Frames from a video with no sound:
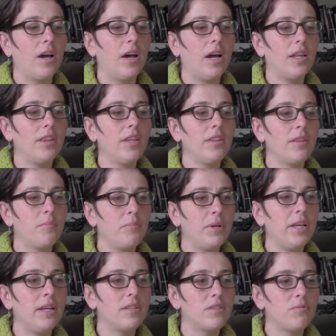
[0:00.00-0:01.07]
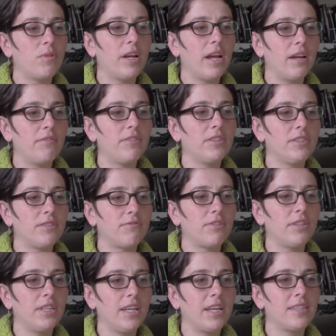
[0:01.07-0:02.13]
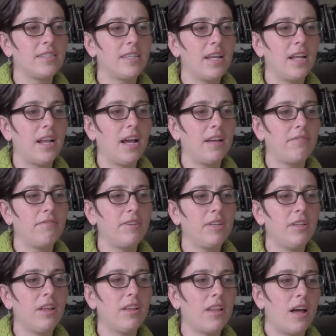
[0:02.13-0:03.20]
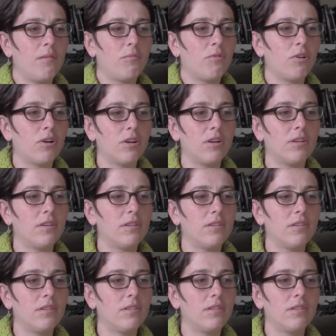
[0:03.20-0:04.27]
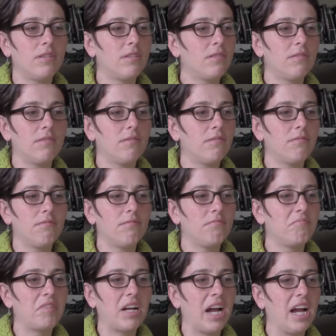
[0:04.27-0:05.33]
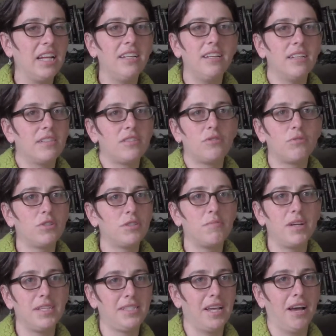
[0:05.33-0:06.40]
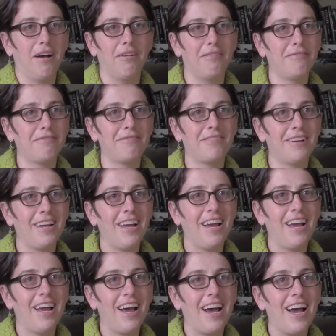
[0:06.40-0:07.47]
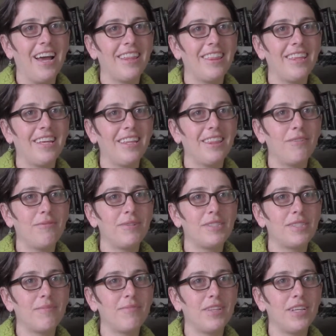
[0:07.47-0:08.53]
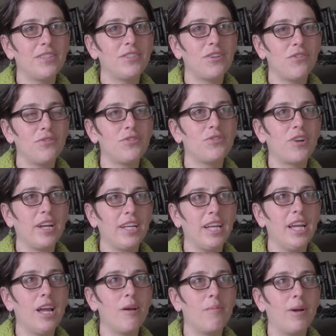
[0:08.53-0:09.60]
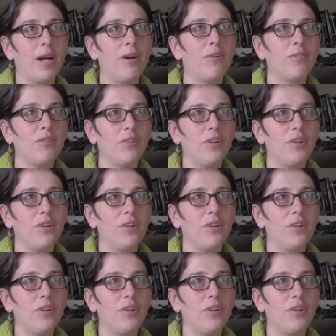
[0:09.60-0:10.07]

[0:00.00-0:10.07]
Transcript: the biggest way I feel differently is that I feel a lot more kindness towards myself. I think there was something so striking about